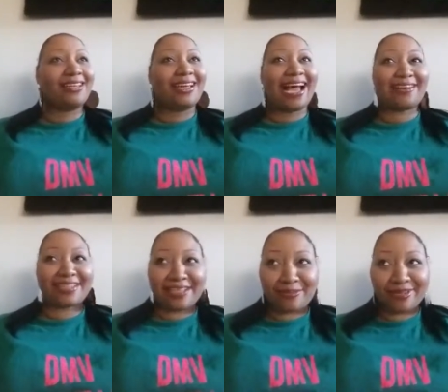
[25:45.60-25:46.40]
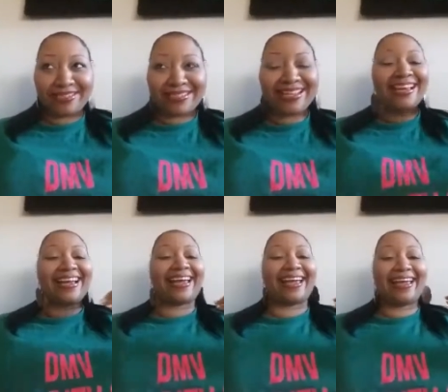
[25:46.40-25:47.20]
House Husbands
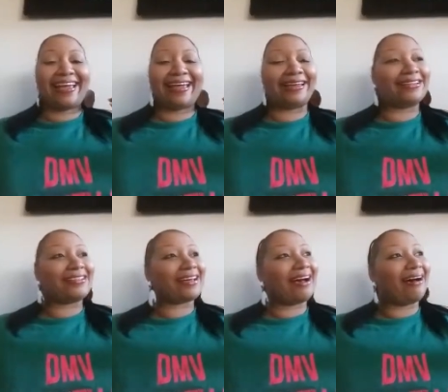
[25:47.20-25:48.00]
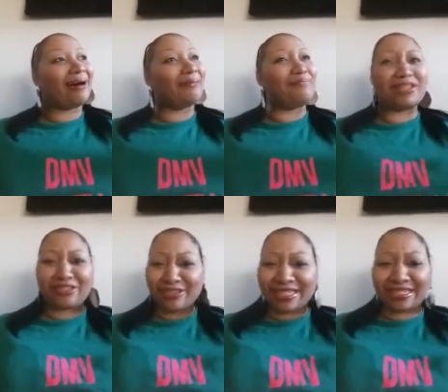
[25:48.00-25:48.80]
and um,
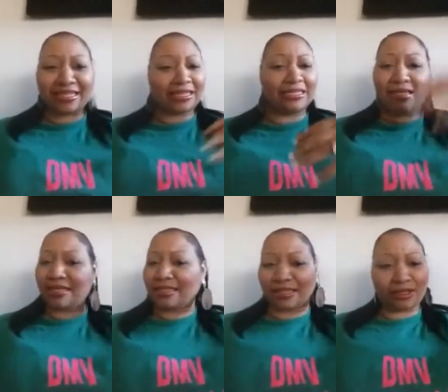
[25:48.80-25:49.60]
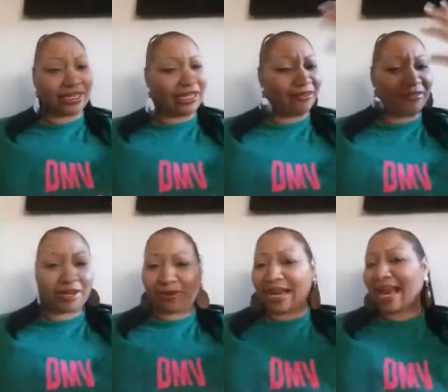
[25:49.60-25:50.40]
Mistresses. Like he's a he's a thirty year
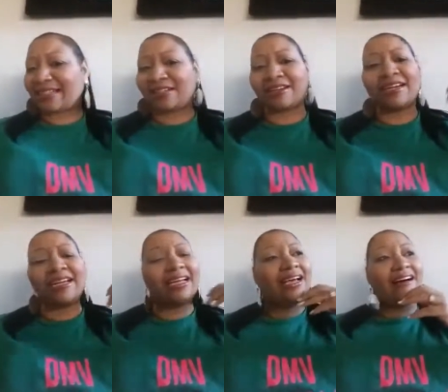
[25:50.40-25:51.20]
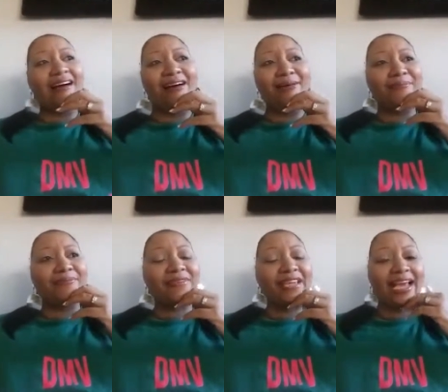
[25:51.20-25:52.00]
veteran actor
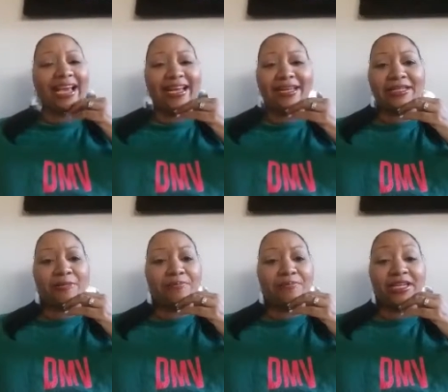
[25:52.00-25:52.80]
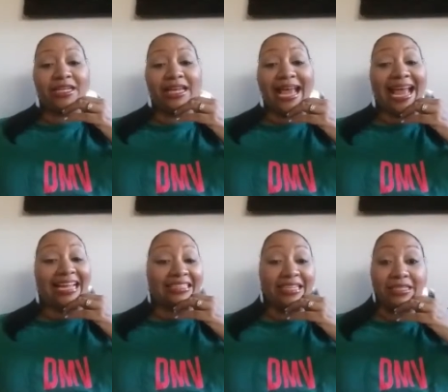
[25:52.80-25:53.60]
um, has been
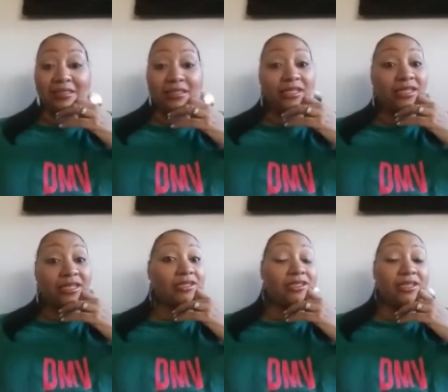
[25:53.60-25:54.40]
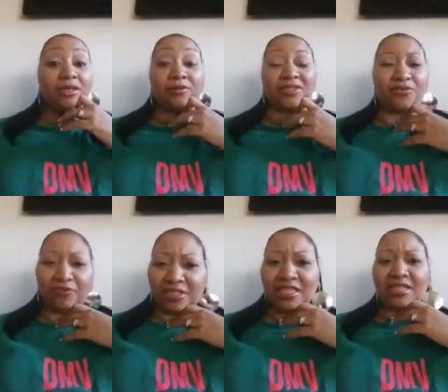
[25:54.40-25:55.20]
acting since he was
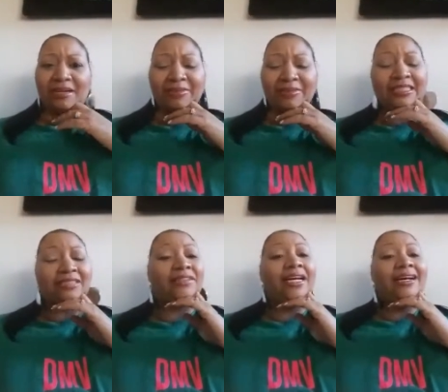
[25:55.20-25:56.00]
15, I believe.